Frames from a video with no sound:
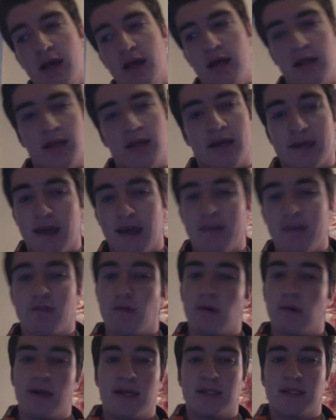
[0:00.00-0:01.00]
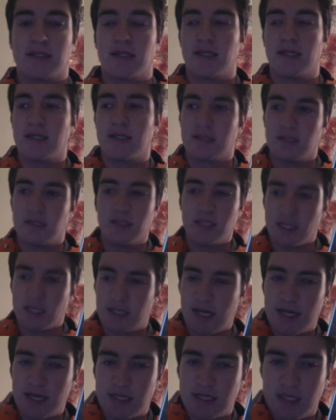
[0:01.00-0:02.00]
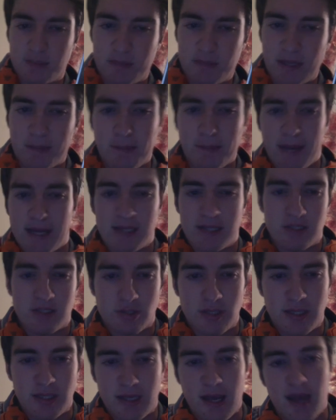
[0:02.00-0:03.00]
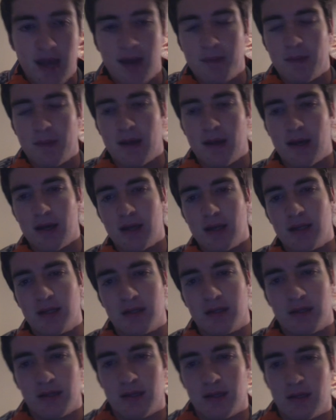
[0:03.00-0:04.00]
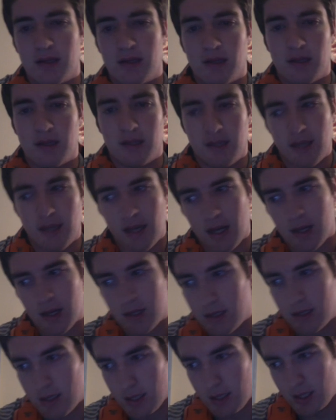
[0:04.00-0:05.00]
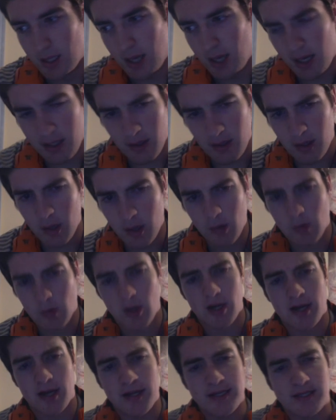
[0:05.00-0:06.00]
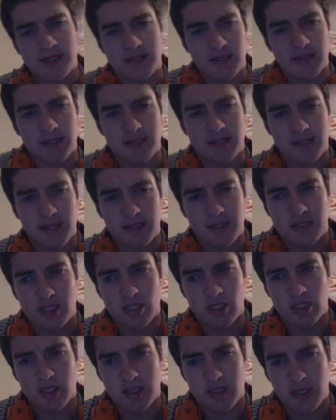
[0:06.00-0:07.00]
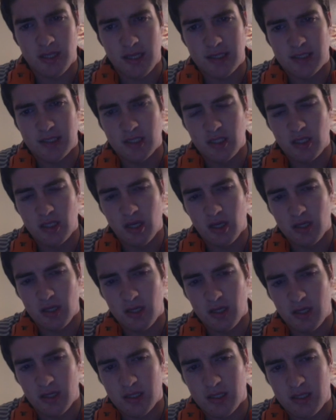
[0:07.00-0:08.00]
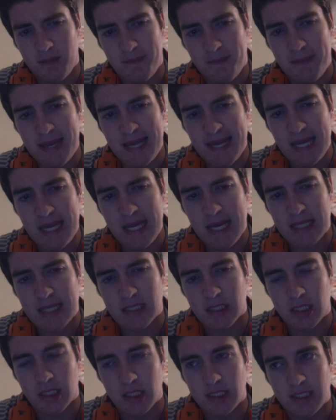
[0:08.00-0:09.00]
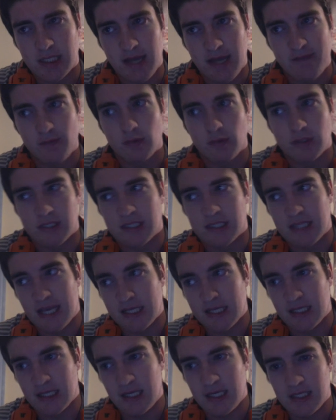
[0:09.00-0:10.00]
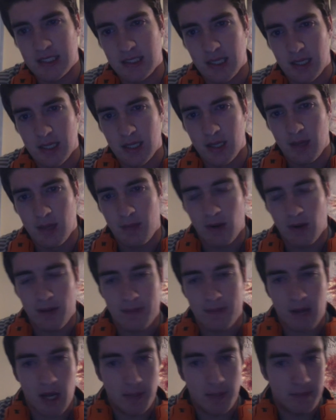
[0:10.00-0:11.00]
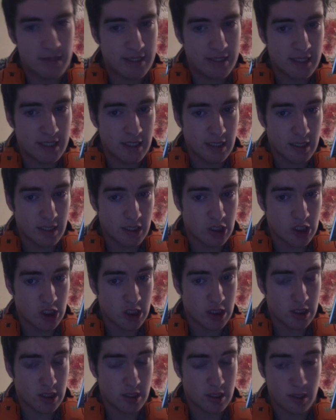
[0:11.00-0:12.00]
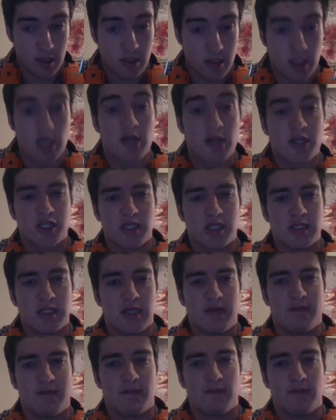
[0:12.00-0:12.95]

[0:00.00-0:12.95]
like everyone else does. GTA is this big mainstream game, and yeah, I don't know what it is. It's it's just it's not to me as good as everyone says it is. But I, I play G, the other GTA